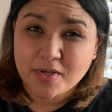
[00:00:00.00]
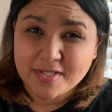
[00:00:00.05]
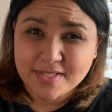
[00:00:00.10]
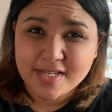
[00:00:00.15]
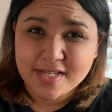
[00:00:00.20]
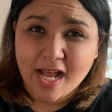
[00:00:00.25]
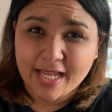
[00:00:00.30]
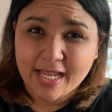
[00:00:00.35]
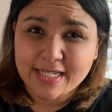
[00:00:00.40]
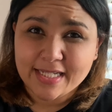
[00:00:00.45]
it
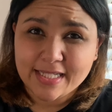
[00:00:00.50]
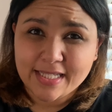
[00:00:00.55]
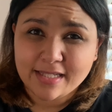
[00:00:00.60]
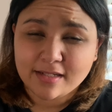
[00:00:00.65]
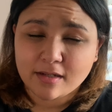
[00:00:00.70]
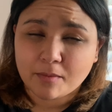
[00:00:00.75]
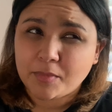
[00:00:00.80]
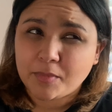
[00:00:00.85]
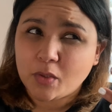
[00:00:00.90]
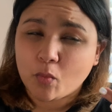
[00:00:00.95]
Eileen?
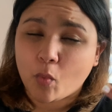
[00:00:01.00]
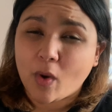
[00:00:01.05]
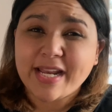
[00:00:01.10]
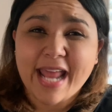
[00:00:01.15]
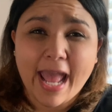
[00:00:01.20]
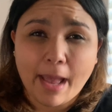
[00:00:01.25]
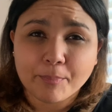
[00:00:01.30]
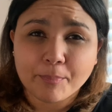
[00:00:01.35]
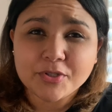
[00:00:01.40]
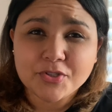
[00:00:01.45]
I mean, what
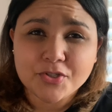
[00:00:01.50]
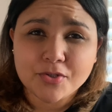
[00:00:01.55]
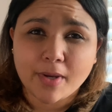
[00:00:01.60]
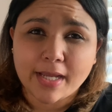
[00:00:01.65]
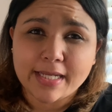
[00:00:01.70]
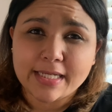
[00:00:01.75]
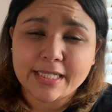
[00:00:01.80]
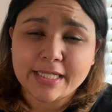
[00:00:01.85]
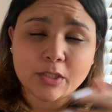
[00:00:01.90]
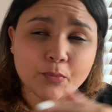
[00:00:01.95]
happened to
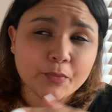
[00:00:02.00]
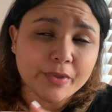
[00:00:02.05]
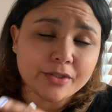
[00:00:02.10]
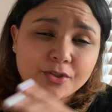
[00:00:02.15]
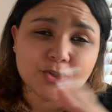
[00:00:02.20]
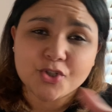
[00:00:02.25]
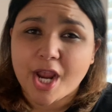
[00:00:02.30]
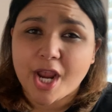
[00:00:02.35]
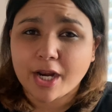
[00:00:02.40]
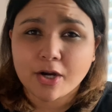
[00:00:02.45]
Eileen when
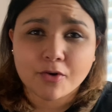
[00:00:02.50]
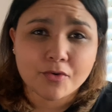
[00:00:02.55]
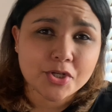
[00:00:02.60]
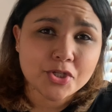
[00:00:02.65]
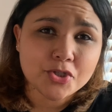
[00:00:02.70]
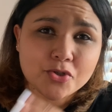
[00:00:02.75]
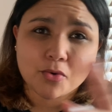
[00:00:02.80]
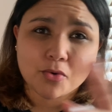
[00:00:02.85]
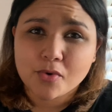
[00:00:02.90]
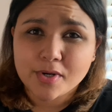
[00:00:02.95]
Jack
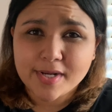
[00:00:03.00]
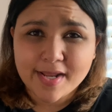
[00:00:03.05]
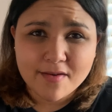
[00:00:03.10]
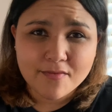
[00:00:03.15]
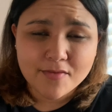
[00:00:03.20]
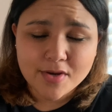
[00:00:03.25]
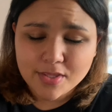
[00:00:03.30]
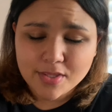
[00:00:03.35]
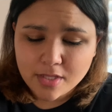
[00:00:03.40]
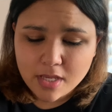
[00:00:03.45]
restored
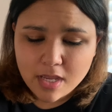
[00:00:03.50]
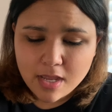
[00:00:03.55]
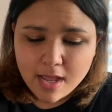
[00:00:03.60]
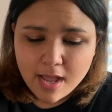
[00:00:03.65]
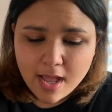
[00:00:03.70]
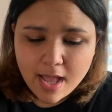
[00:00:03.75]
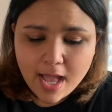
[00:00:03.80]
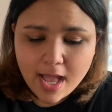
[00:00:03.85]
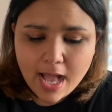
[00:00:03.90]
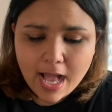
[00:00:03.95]
everything?
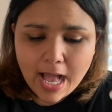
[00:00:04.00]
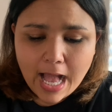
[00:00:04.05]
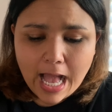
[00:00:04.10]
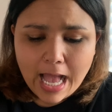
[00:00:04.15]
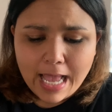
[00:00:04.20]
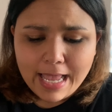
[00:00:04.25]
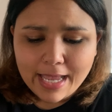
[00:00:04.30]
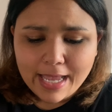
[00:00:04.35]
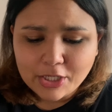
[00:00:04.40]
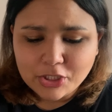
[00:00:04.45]

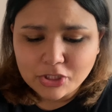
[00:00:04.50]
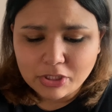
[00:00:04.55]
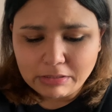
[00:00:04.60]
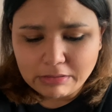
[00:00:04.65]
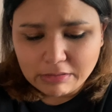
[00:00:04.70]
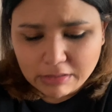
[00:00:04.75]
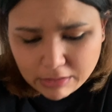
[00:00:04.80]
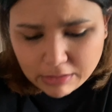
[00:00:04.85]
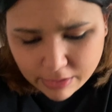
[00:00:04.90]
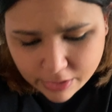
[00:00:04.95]
I actually
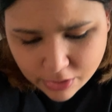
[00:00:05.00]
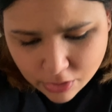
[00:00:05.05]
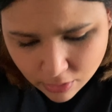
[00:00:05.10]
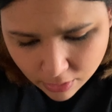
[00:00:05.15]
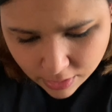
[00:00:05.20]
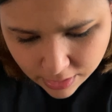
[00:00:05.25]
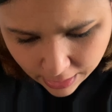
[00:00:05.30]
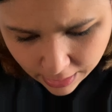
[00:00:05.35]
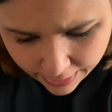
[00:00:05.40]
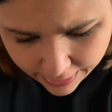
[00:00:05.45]
think this
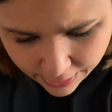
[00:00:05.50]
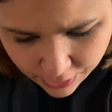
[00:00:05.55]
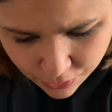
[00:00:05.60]
looks like his